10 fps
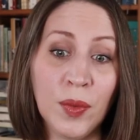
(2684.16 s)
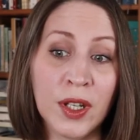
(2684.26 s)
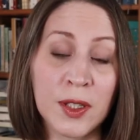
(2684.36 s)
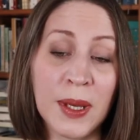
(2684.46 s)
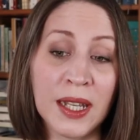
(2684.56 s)

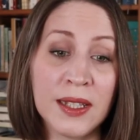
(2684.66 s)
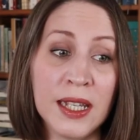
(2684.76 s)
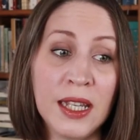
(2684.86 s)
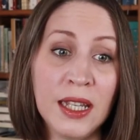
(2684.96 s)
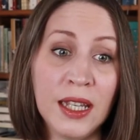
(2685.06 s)

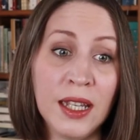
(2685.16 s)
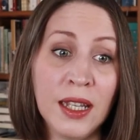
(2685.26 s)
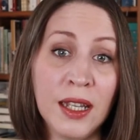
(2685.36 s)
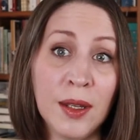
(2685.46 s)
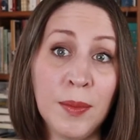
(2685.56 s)
expecting
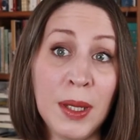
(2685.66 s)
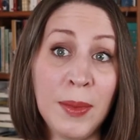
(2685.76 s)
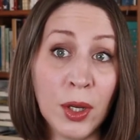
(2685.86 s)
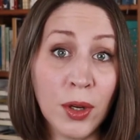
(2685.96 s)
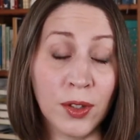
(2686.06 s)
baby
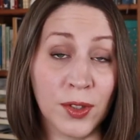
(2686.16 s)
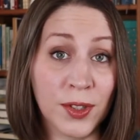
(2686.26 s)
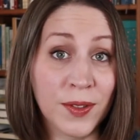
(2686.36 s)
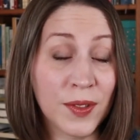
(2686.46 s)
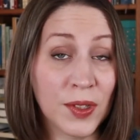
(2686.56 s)
girls.